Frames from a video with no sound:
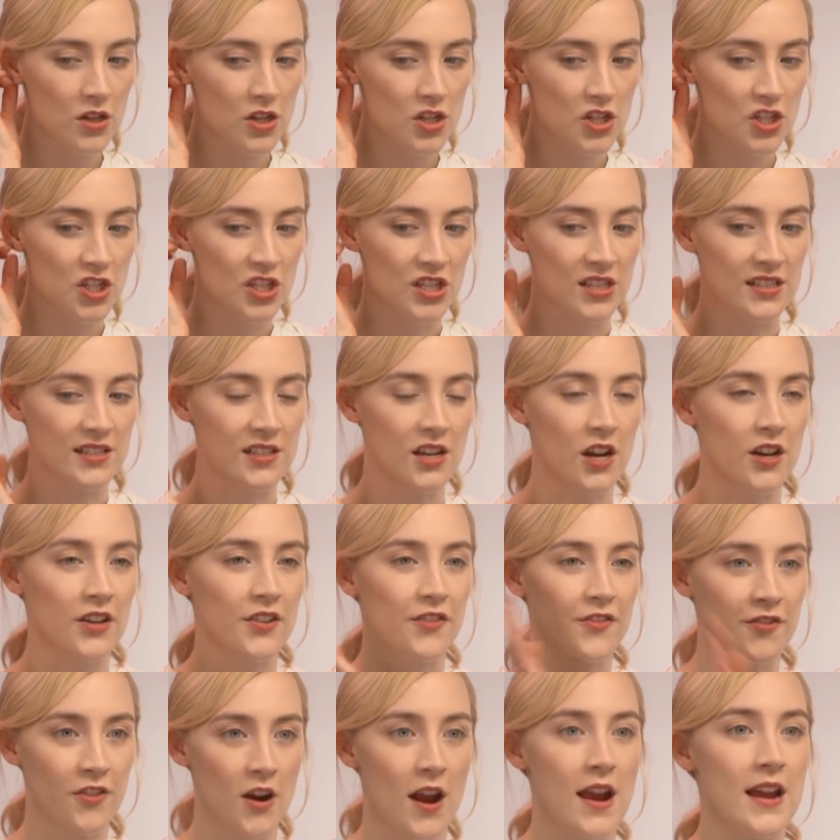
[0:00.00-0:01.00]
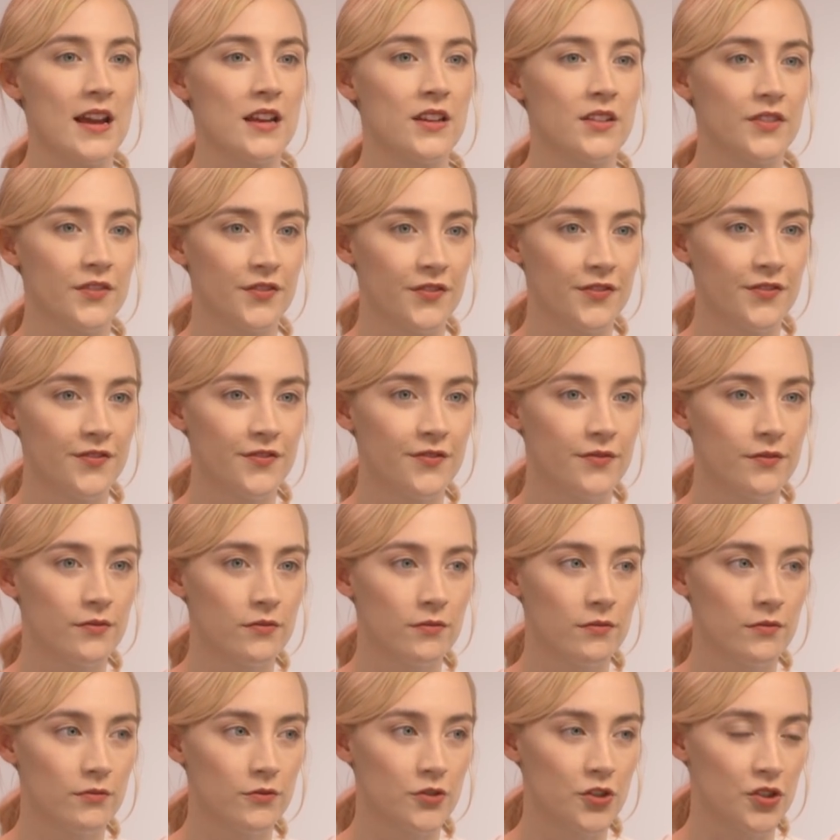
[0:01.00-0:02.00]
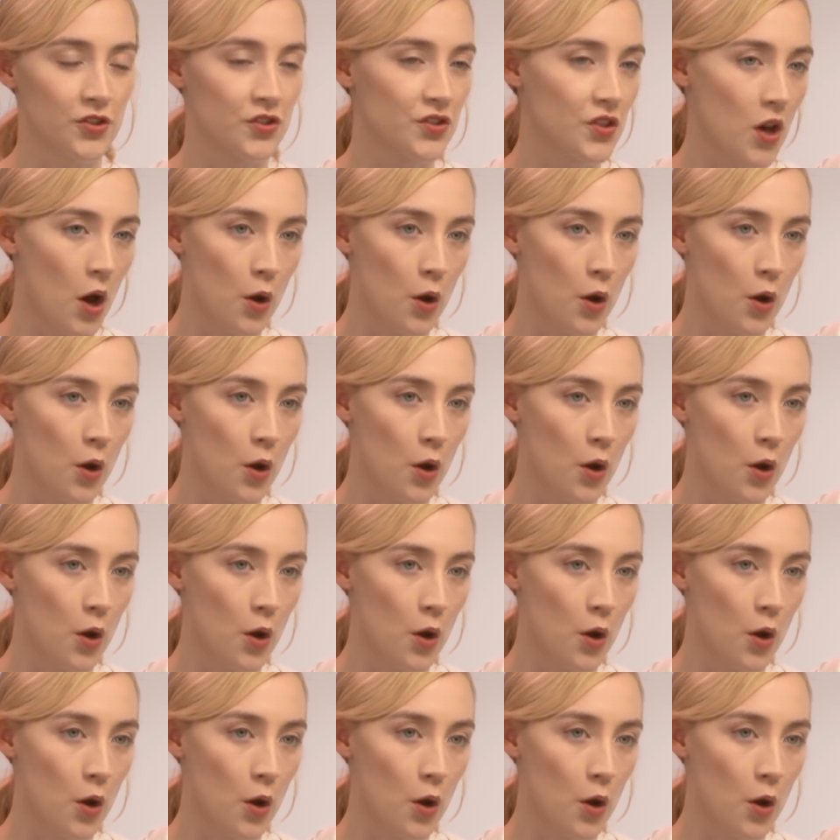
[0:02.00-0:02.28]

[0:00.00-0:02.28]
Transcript: she's not afraid of just